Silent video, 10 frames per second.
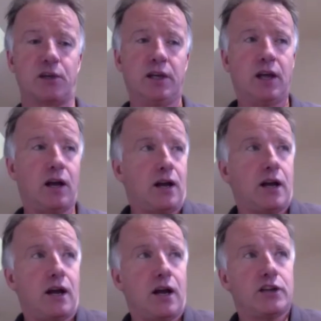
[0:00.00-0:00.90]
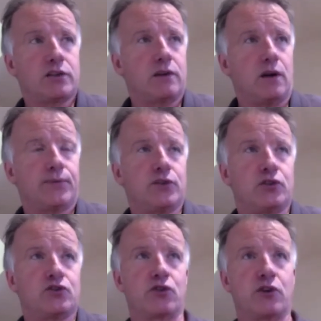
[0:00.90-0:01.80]
so. I
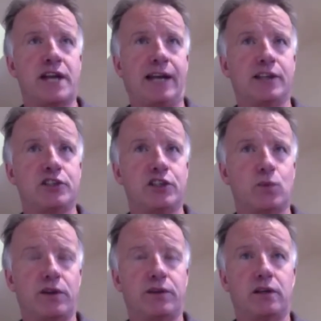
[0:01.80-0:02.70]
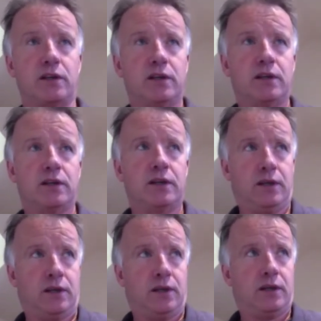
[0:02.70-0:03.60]
often draw analogies with other
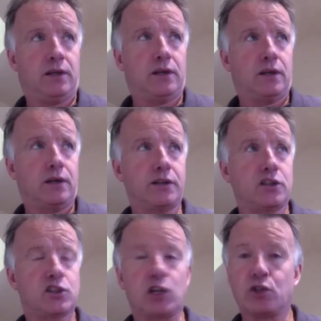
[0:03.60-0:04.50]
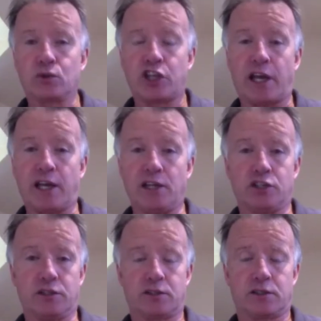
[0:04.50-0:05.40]
social
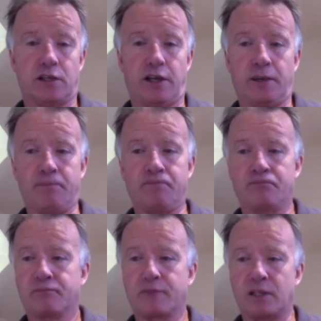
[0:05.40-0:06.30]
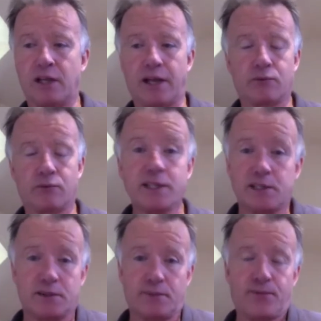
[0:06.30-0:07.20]
changes, like
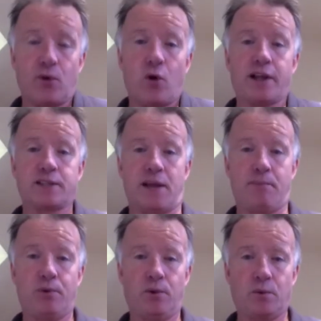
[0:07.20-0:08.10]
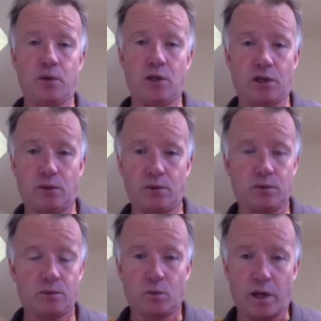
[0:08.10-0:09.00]
racism, for example. You know,
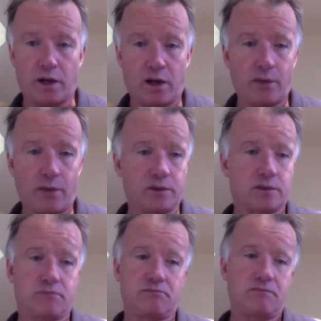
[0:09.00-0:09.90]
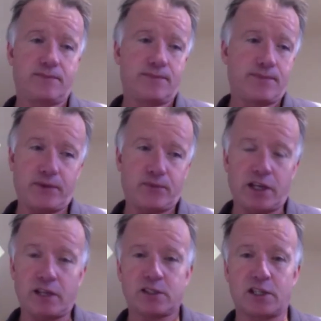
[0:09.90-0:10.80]
when I was
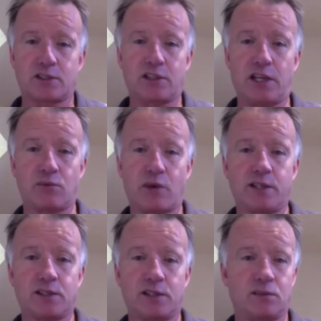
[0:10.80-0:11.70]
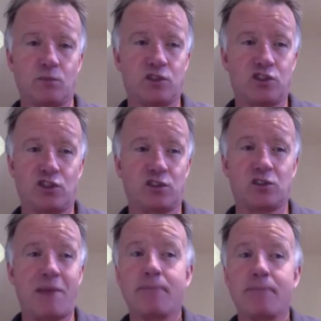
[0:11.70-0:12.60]
15, 16, racism was just some
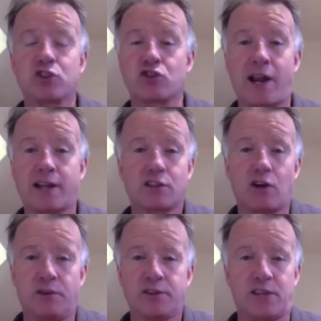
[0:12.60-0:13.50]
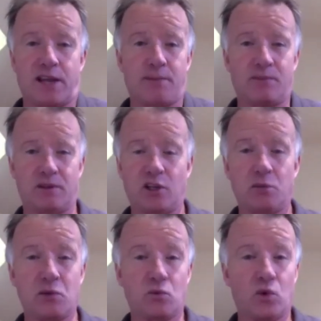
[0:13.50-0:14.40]
abstract concept that
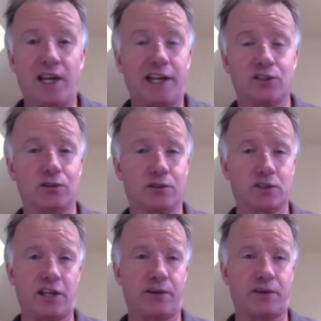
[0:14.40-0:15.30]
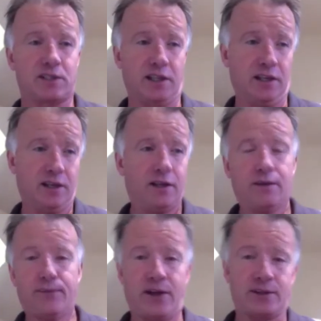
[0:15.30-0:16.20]
nobody really took seriously.
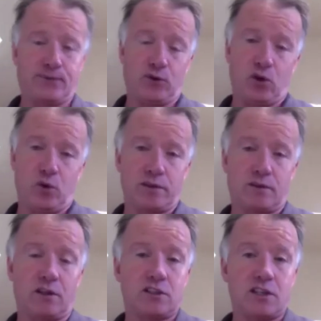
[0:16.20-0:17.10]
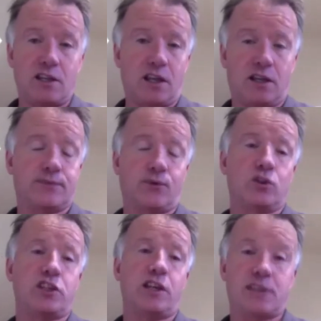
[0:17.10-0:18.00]
Fast forward 30 years,
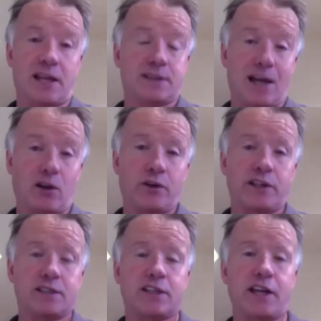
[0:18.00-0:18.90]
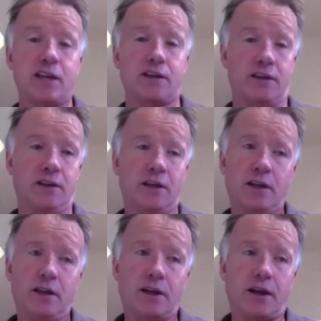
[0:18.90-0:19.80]
40 years, that's how long it's taken.
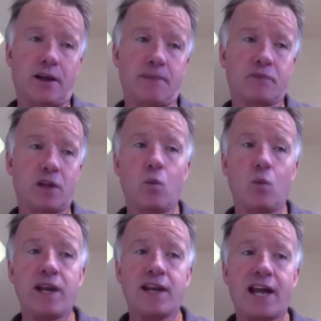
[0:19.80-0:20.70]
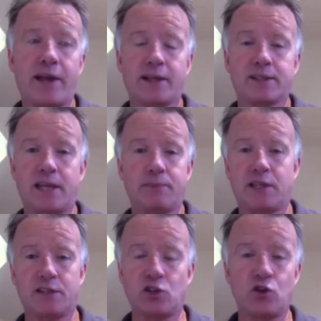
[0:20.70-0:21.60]
And we now accept it
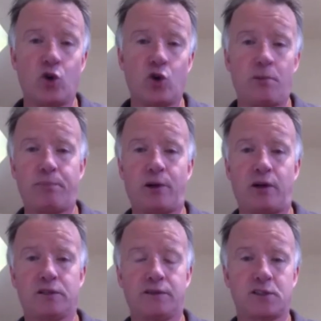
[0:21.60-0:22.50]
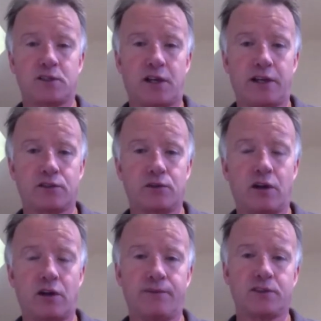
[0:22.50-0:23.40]
as a normal part of societal
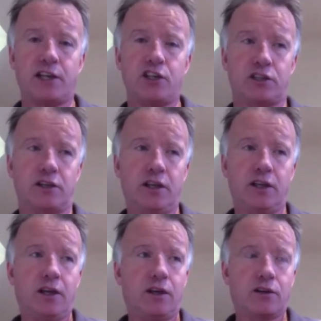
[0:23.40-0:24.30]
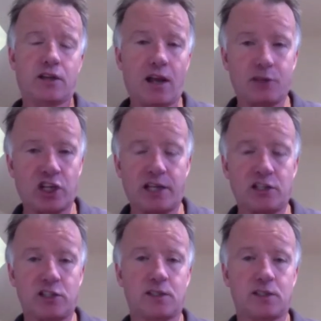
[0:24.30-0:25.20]
conversation. Climate change
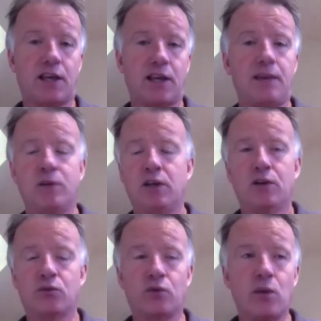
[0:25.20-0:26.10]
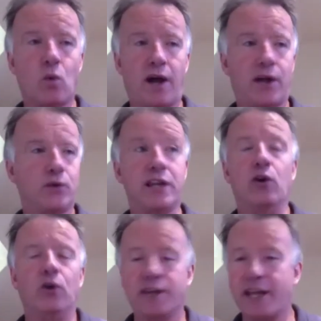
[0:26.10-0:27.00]
is the same. Rewilding
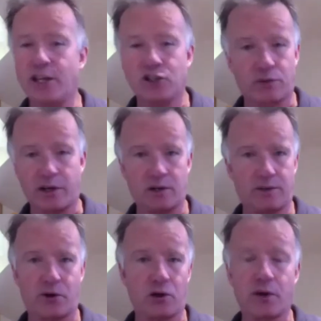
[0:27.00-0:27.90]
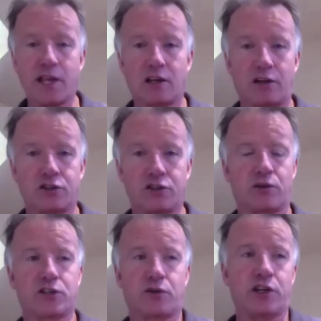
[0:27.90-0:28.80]
or nature recovery or ecological
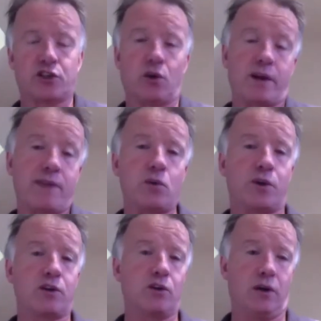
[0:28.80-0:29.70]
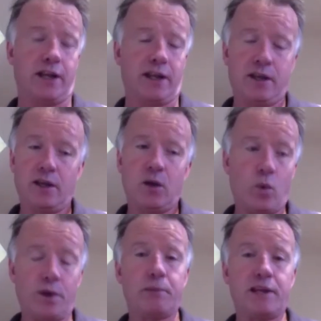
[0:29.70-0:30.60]
restoration or whatever you want to call it
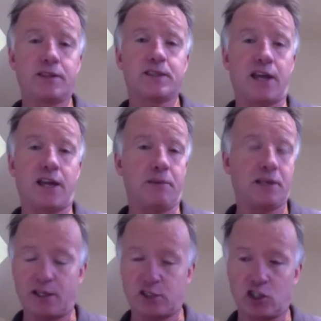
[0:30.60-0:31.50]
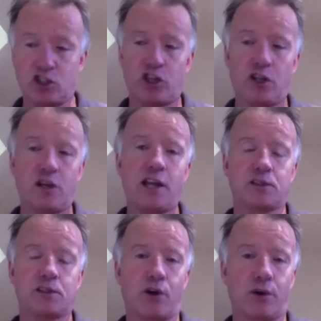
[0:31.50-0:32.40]
will be the same. It's a journey, it's
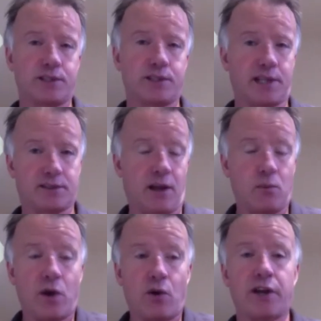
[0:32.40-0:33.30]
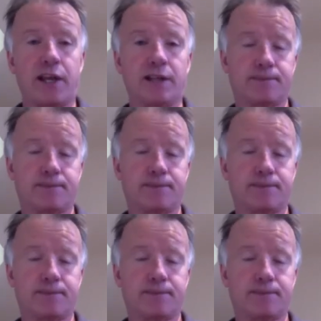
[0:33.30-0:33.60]
a process, and we're on it.